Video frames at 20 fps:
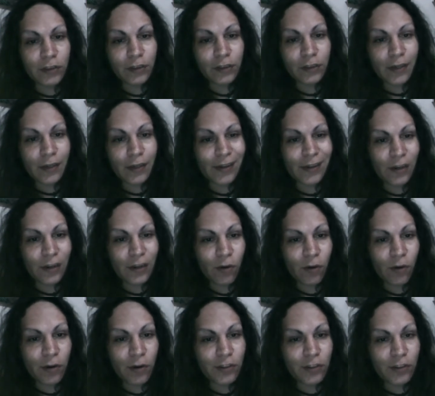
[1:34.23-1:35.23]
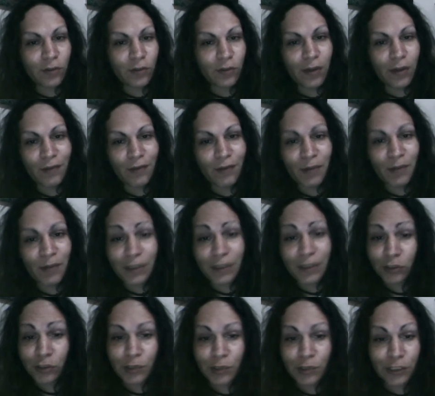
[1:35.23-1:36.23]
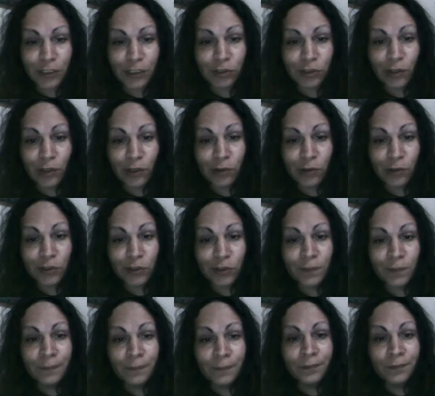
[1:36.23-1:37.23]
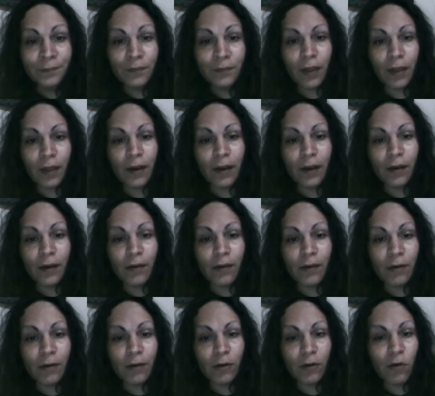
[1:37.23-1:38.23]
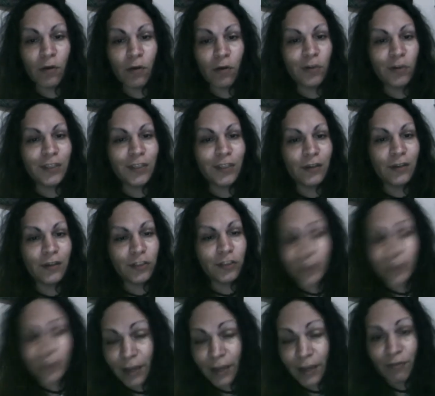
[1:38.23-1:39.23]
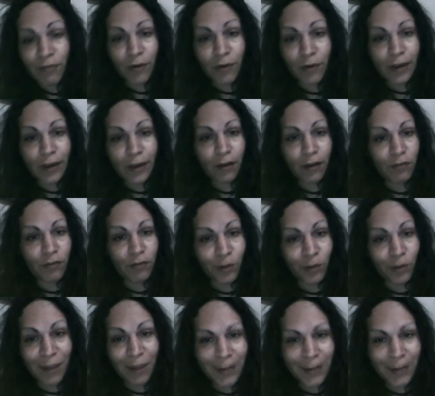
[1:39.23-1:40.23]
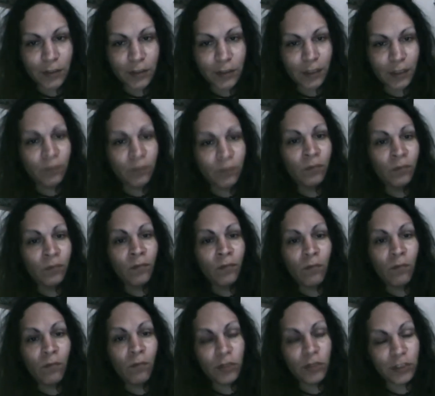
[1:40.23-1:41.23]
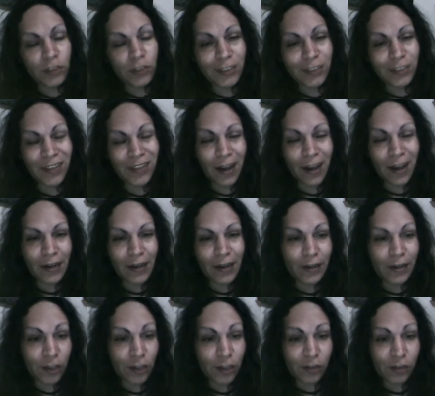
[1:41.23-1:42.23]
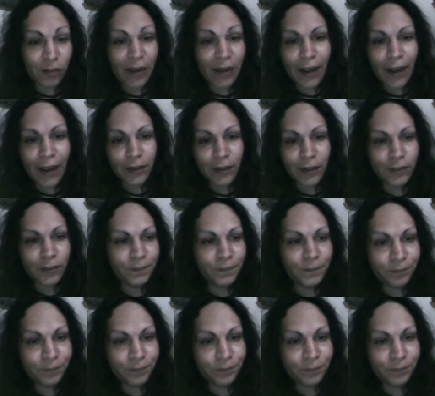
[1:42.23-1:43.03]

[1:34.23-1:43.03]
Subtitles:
they're getting orders and all that from extraterrestrials causing the slavery of humanity, which is entirely incorrect.